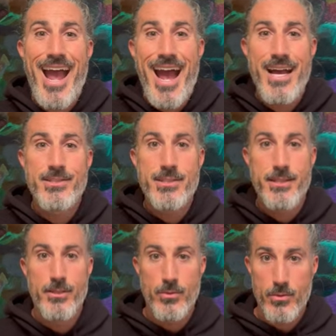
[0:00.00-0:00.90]
has to
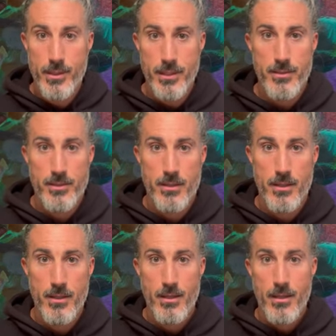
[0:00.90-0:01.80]
do this.
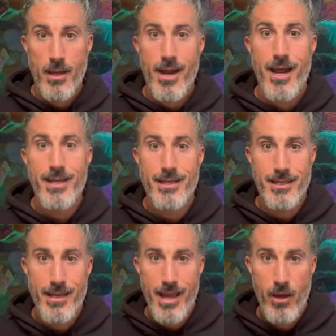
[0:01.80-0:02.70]
I need
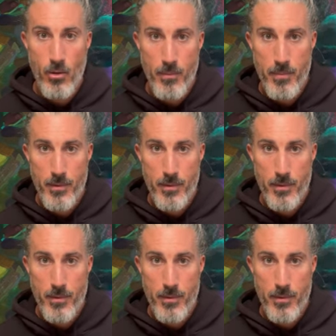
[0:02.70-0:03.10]
help.